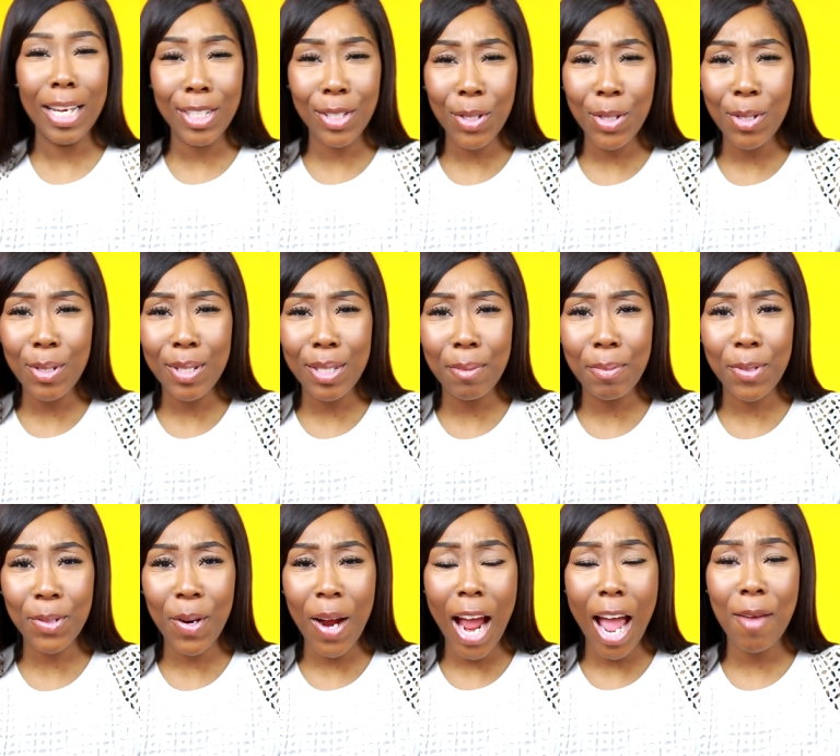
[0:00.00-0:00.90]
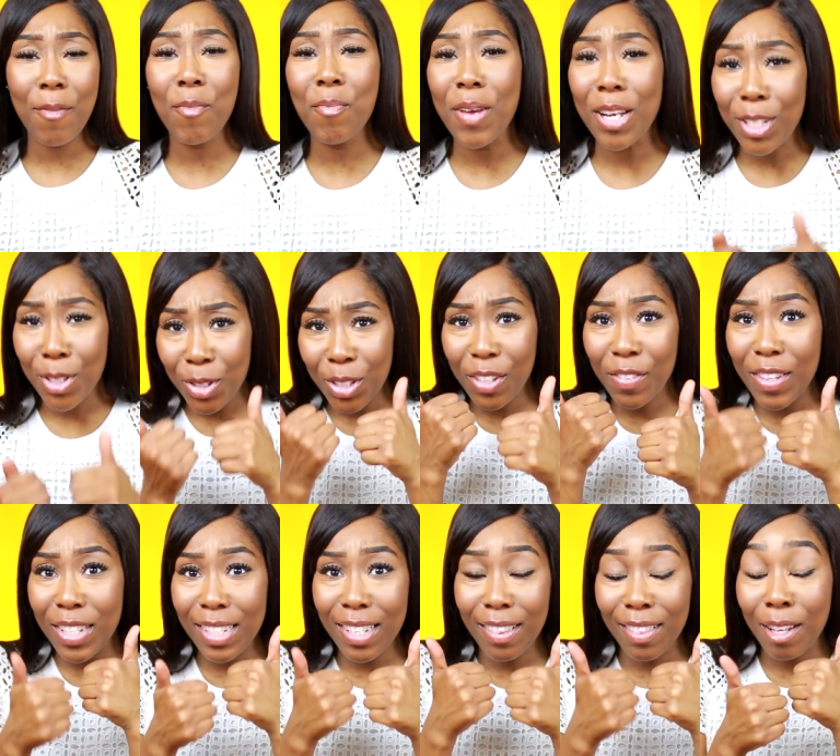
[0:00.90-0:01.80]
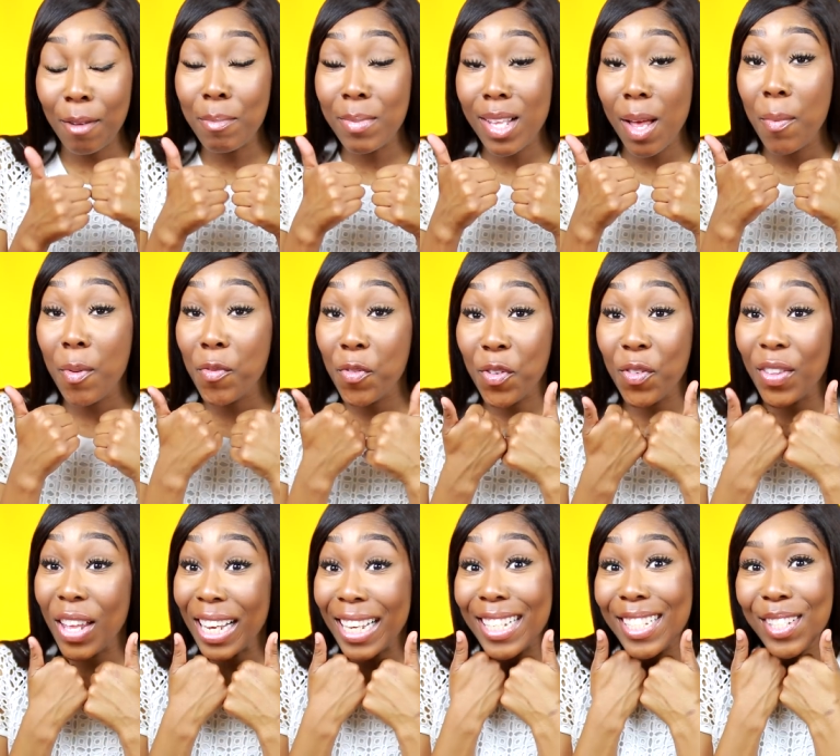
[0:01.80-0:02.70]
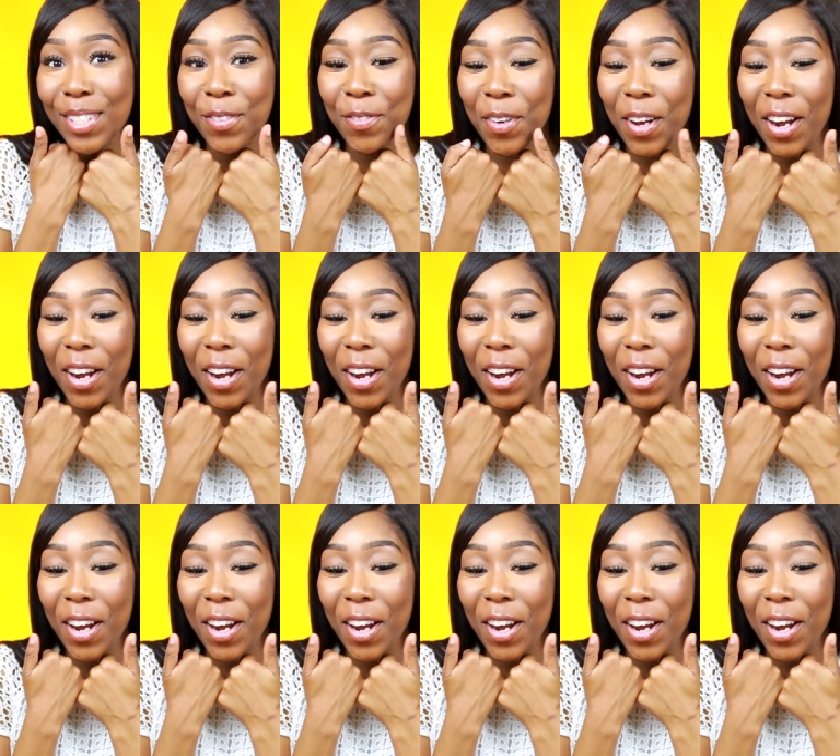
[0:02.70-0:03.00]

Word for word: Make sure you subscribe and make sure you give this a thumbs up if you like it so